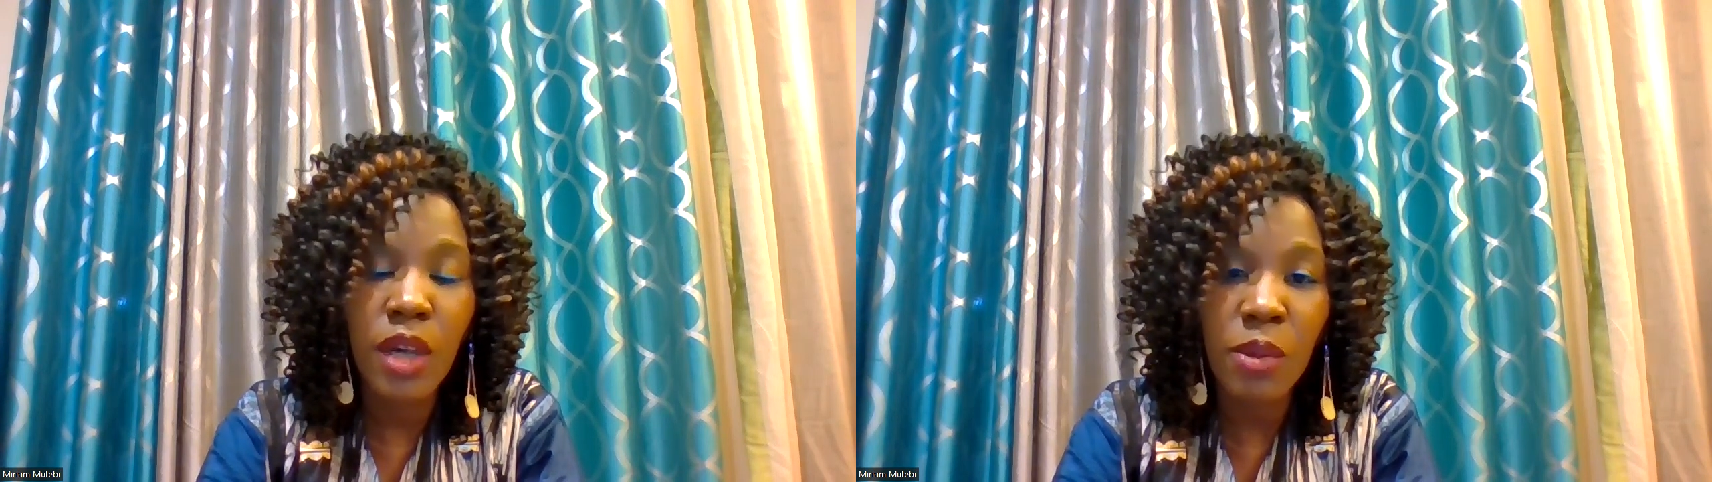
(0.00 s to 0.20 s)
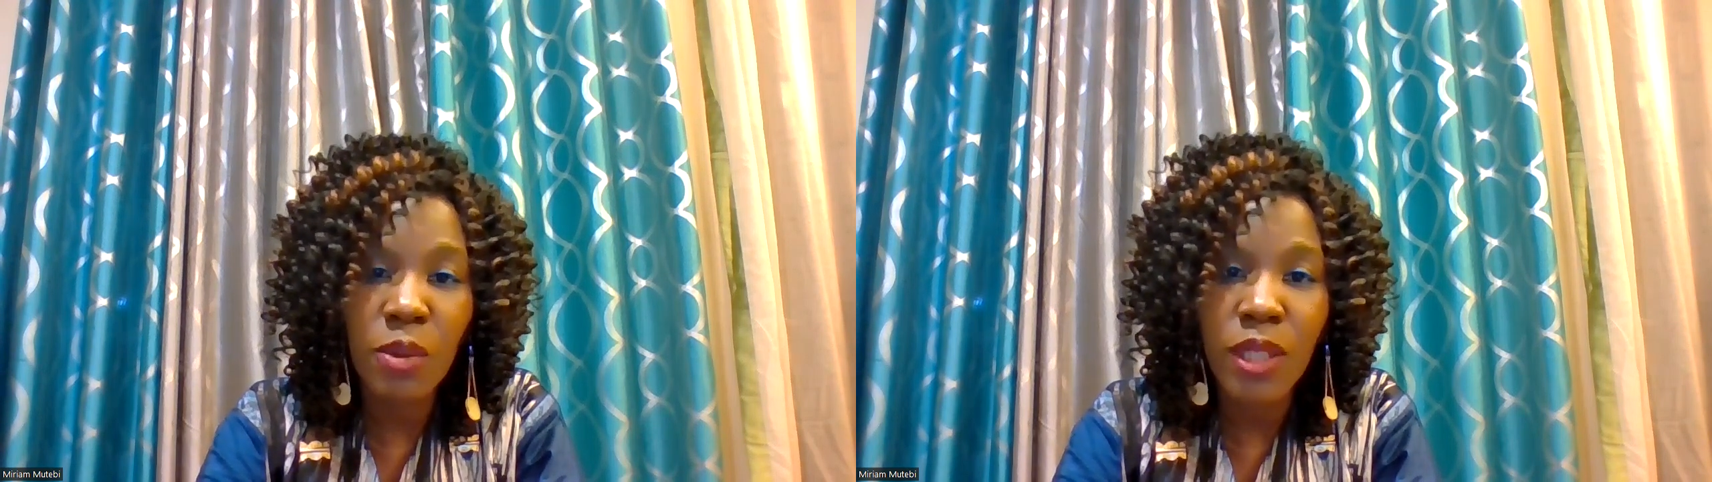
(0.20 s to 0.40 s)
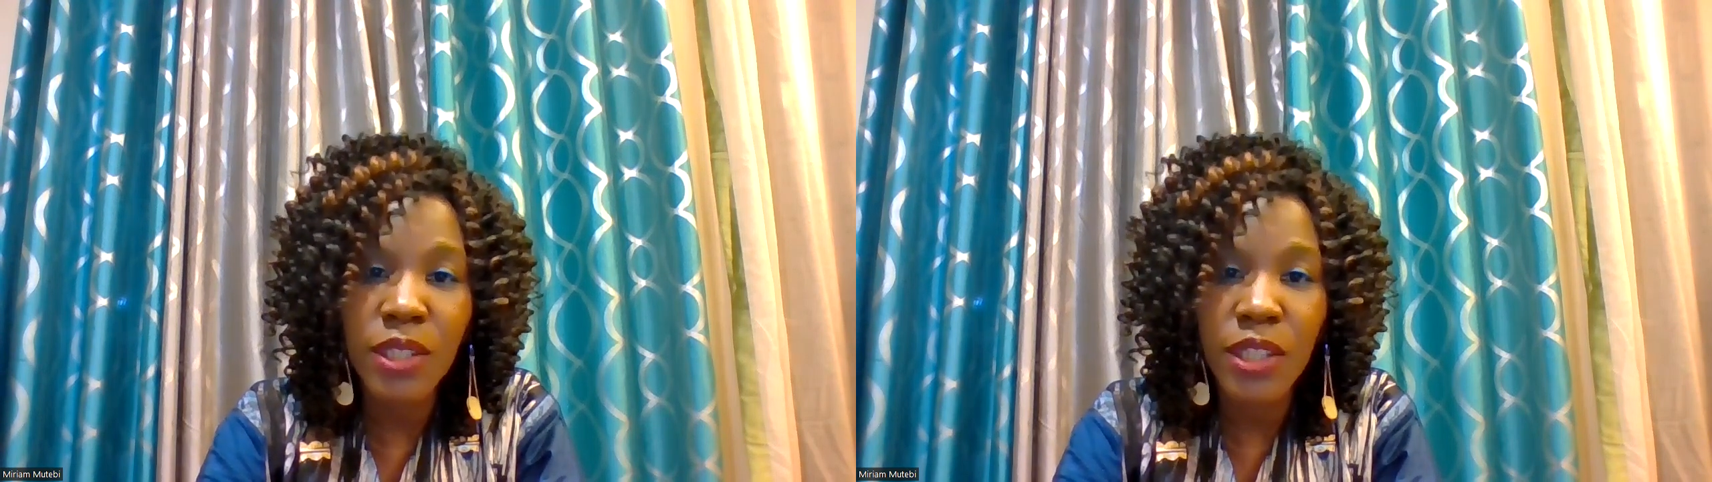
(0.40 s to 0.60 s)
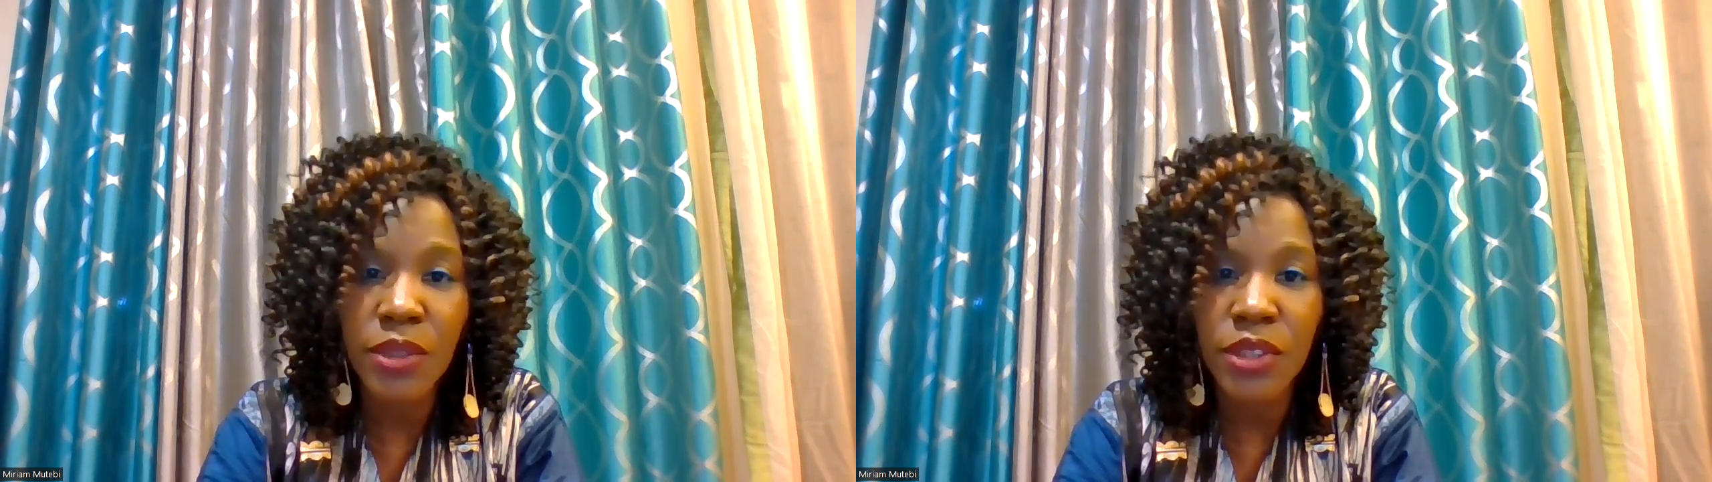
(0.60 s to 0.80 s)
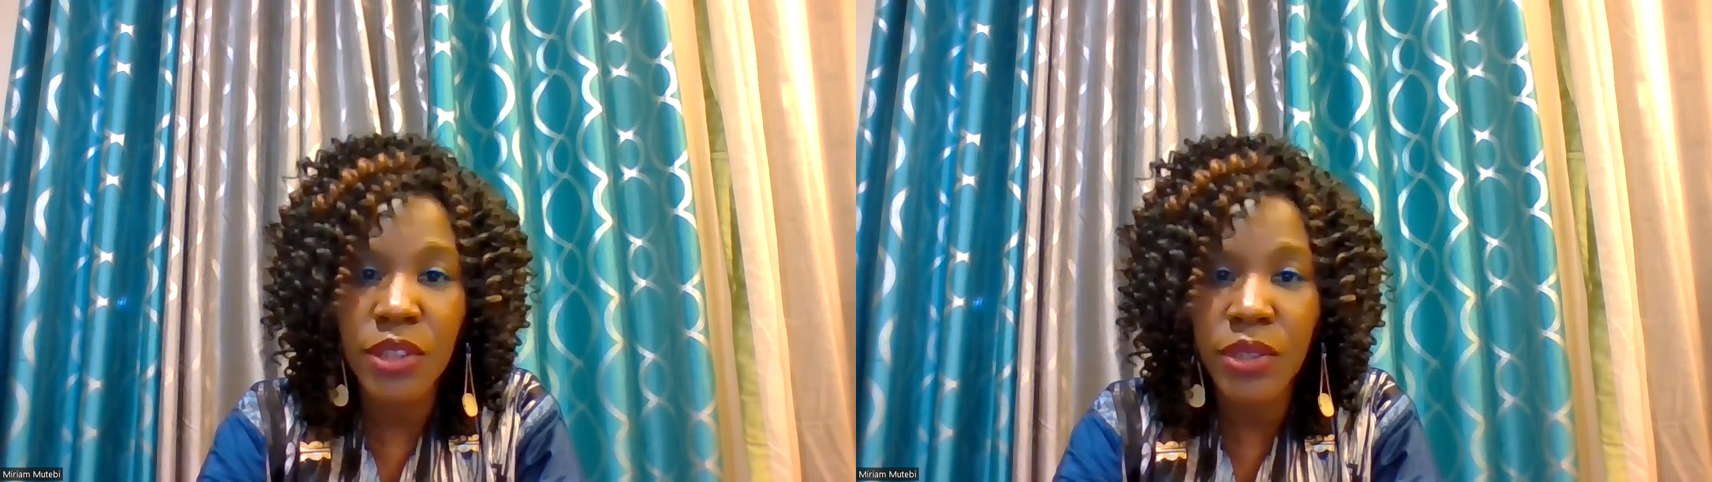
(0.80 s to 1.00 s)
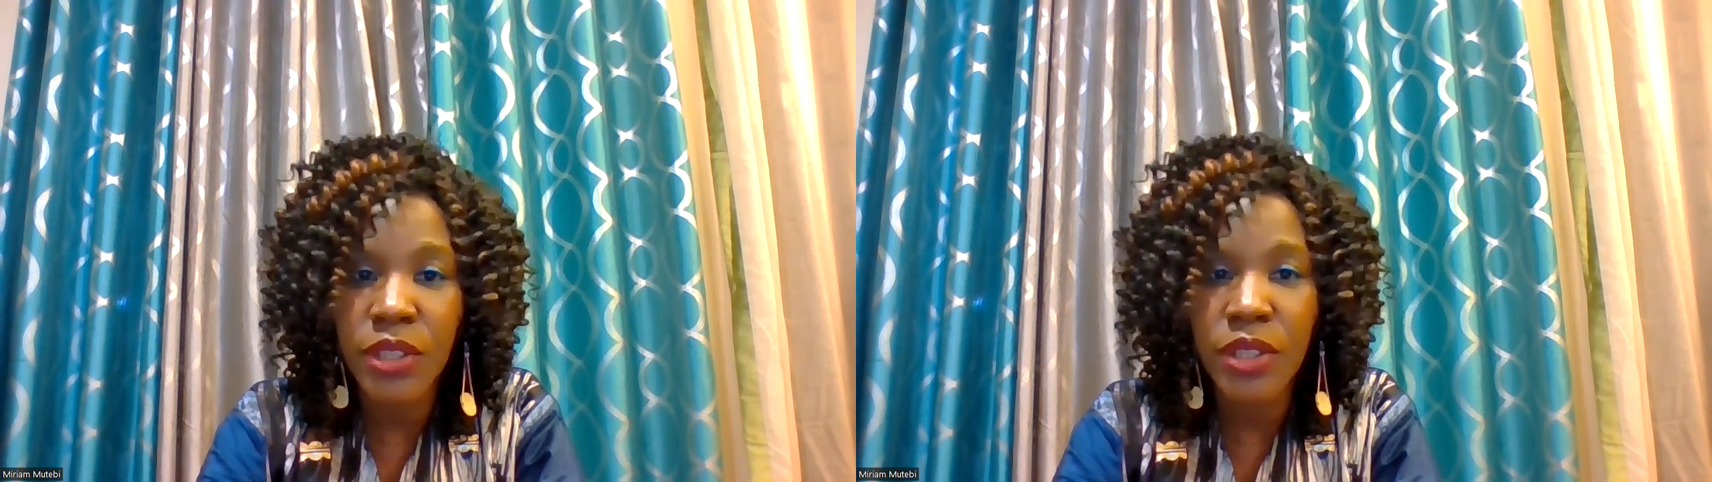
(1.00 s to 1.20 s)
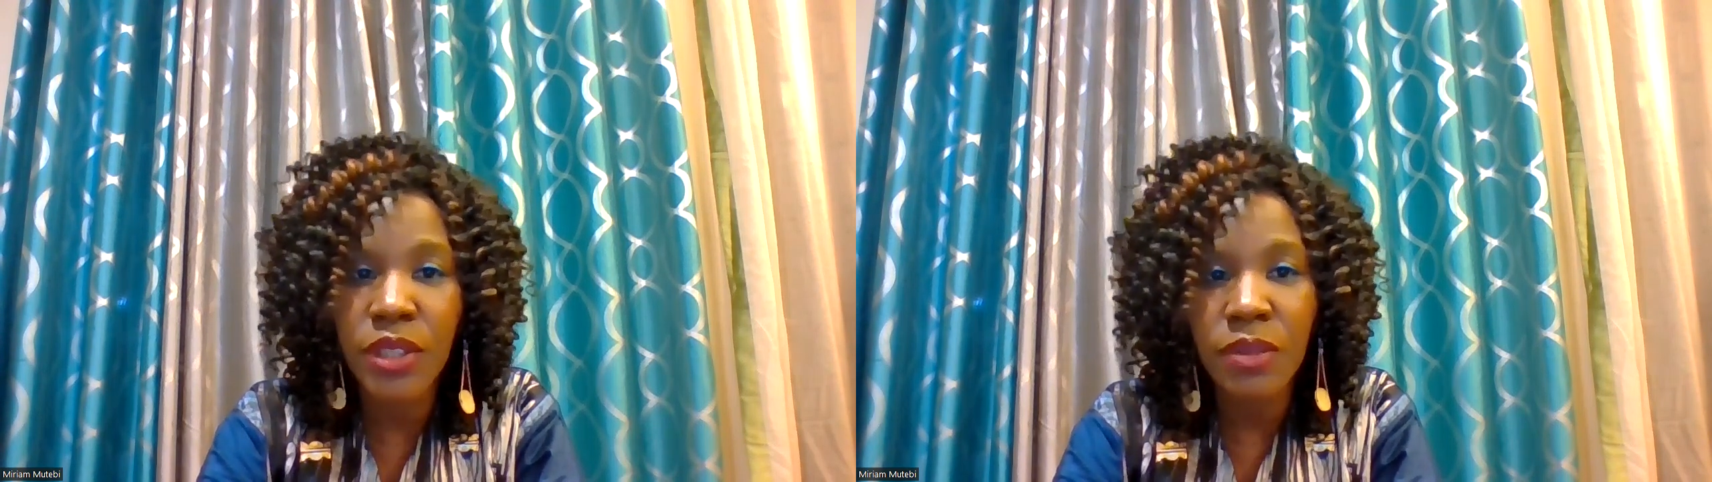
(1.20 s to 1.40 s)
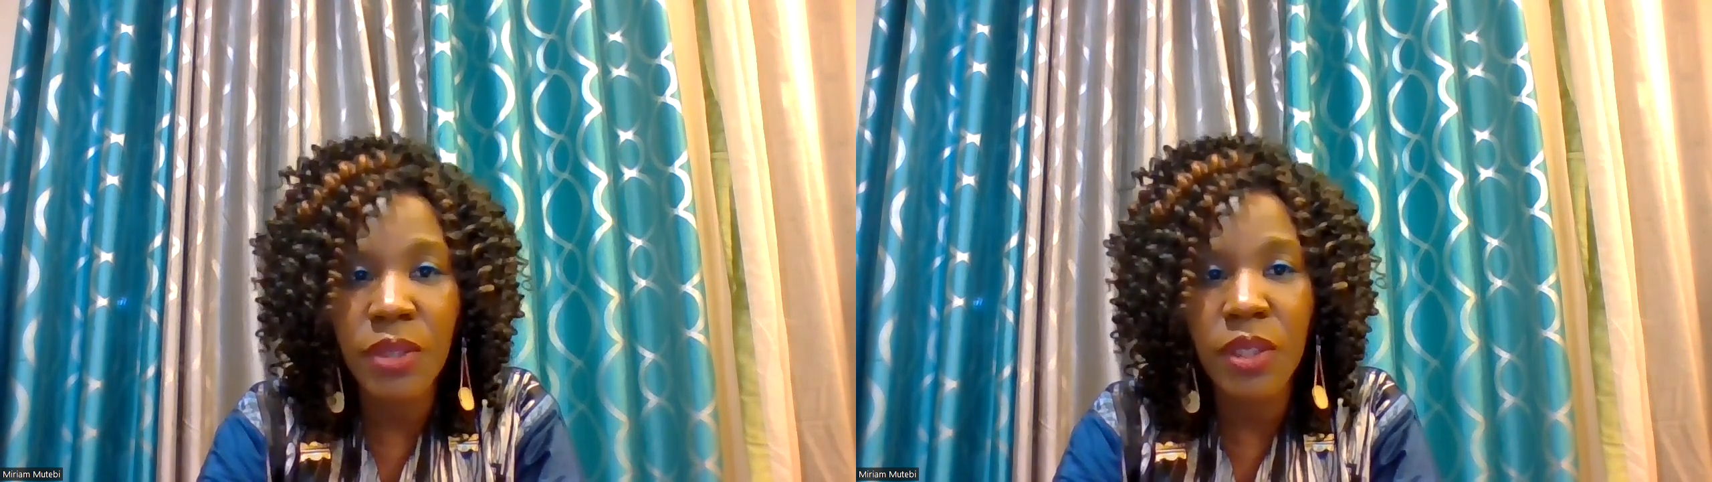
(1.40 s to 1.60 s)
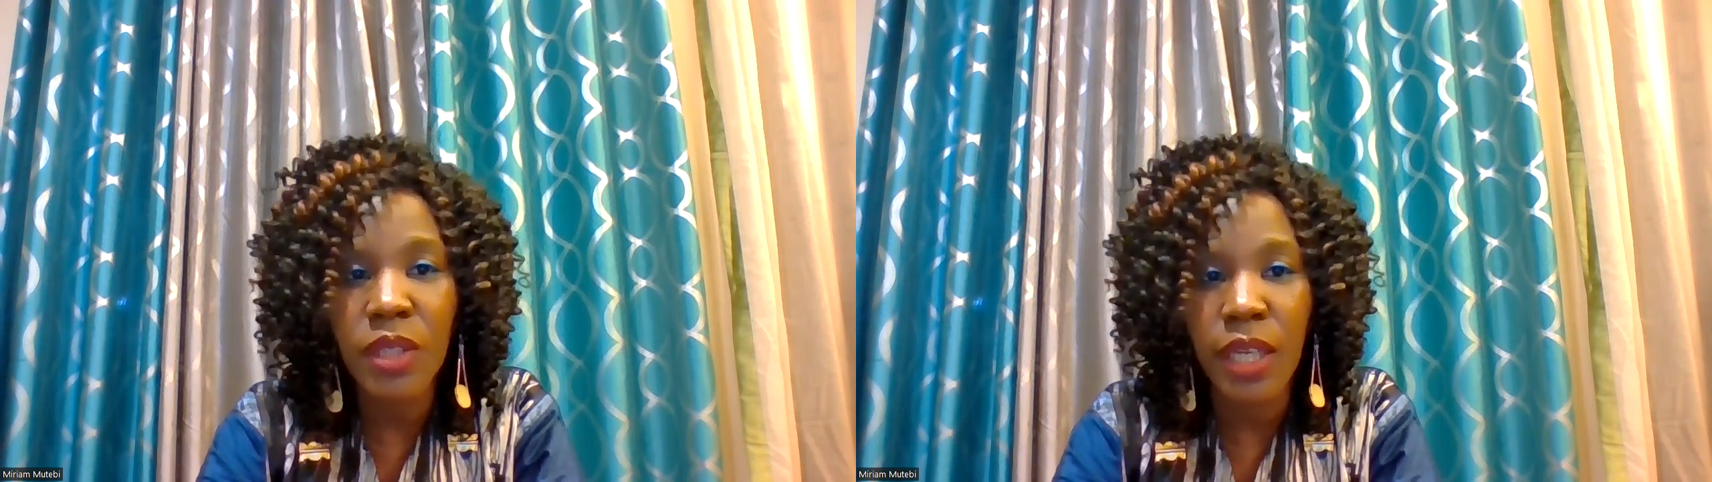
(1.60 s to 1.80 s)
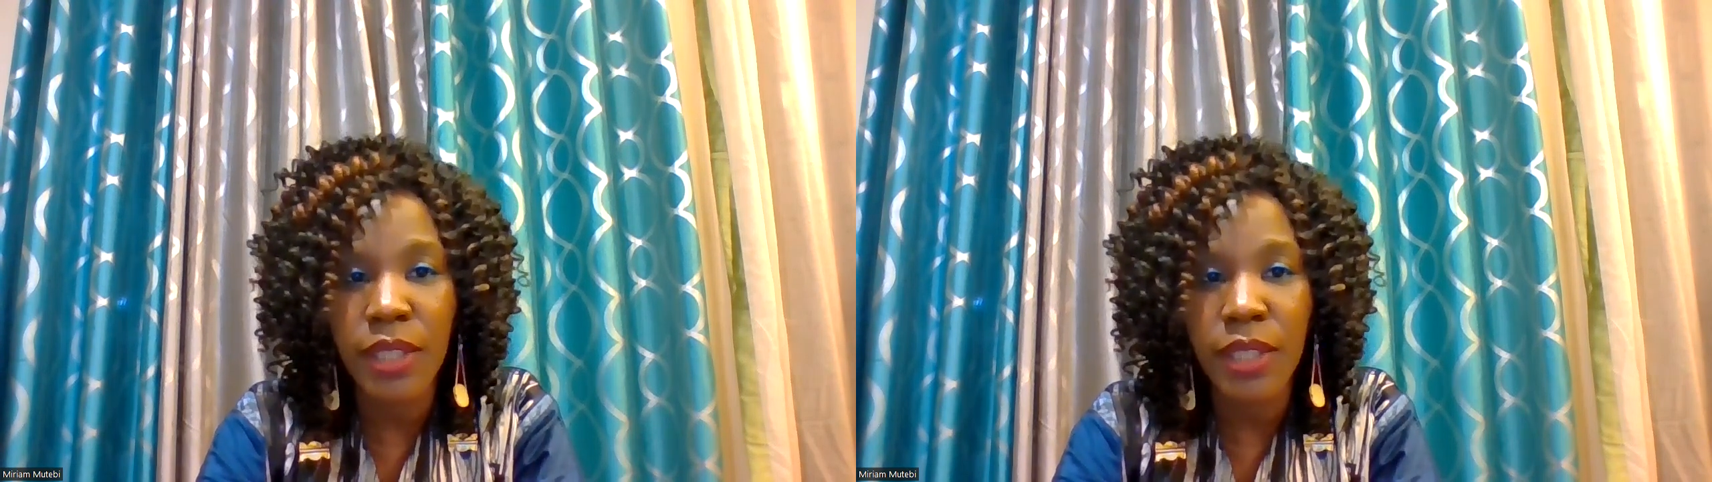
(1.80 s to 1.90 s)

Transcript: Commonwealth Secretariat's cervical